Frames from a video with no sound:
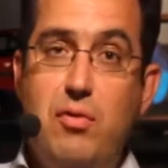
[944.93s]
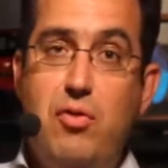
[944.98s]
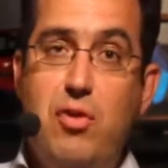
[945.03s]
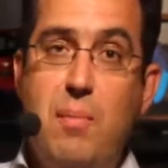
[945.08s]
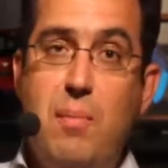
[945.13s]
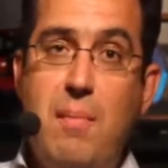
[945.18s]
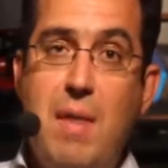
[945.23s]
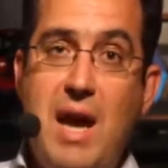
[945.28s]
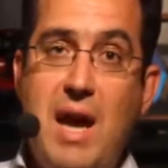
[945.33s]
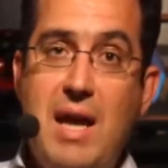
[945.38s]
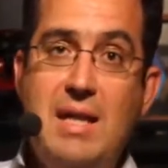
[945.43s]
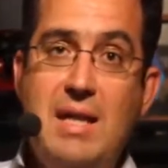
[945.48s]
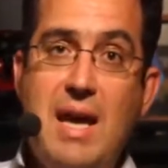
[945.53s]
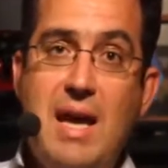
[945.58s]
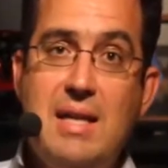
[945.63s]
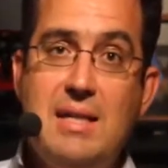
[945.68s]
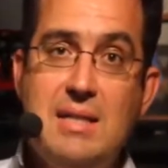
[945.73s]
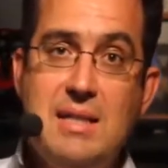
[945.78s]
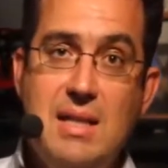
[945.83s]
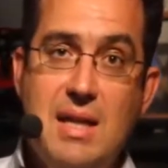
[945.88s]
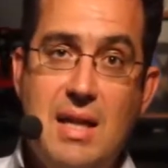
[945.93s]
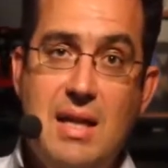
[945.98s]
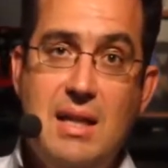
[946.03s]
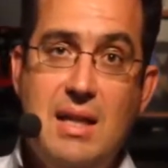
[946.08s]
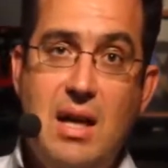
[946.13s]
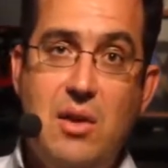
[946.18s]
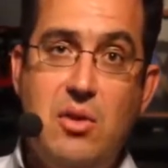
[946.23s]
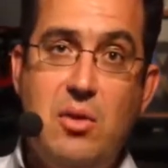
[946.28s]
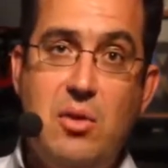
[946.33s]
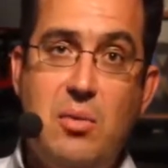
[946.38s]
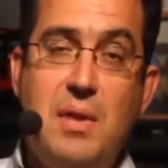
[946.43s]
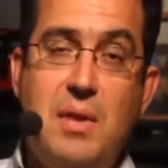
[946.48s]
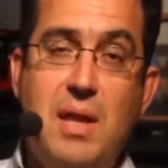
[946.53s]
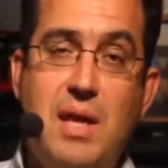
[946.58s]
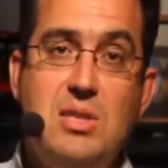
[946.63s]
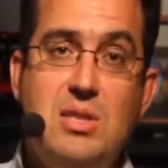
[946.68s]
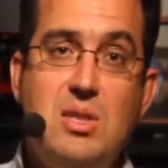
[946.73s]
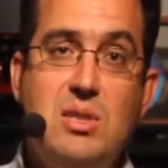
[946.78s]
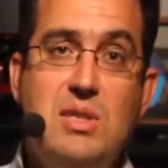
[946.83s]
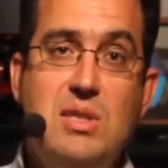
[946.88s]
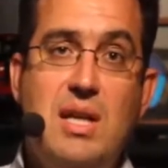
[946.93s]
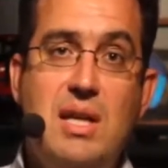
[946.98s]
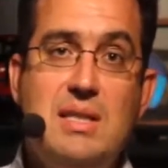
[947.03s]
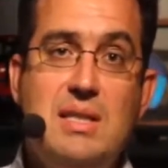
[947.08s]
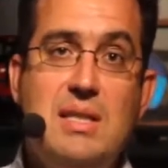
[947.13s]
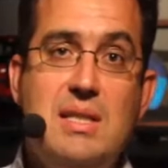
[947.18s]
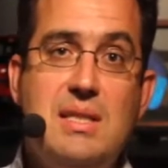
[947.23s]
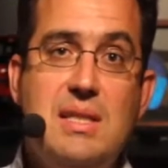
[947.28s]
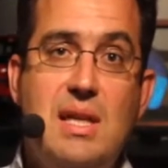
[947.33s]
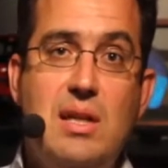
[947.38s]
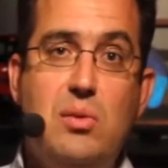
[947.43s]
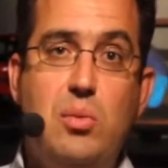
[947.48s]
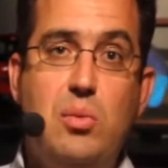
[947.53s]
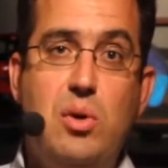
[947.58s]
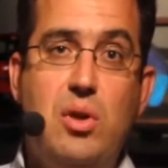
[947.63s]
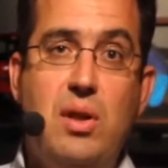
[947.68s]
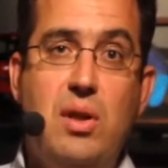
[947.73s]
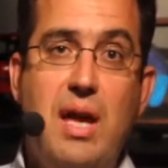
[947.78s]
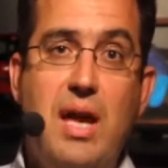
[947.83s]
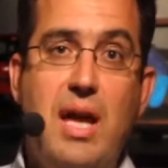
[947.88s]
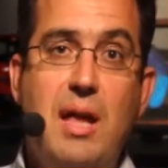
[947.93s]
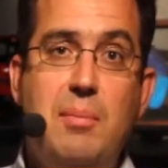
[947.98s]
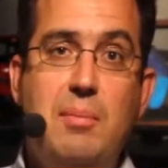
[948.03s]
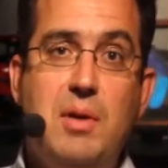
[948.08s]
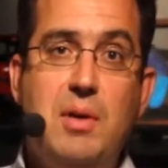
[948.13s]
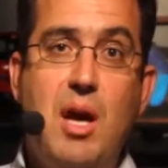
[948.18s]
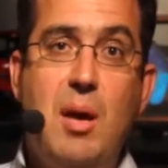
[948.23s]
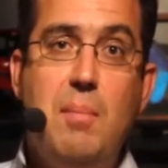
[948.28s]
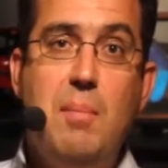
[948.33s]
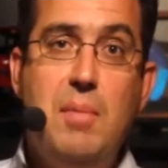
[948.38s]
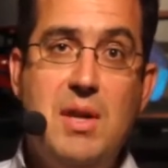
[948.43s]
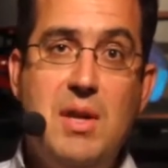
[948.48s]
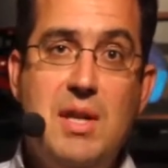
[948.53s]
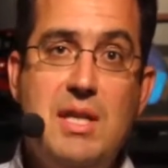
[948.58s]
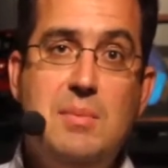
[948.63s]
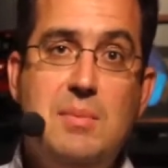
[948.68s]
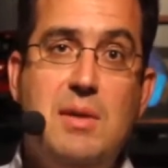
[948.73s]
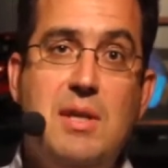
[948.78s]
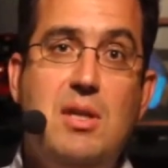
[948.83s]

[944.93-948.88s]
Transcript: from MITACS and other places like this that will help companies,